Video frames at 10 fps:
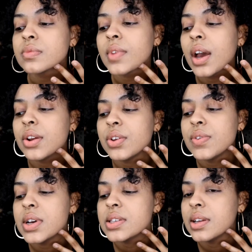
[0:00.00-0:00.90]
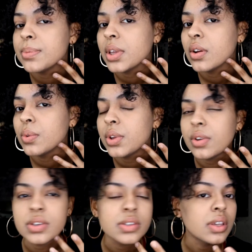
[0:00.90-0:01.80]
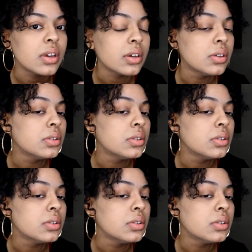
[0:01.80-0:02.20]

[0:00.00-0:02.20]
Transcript: I don't know, you guys let me know. What do you guys think?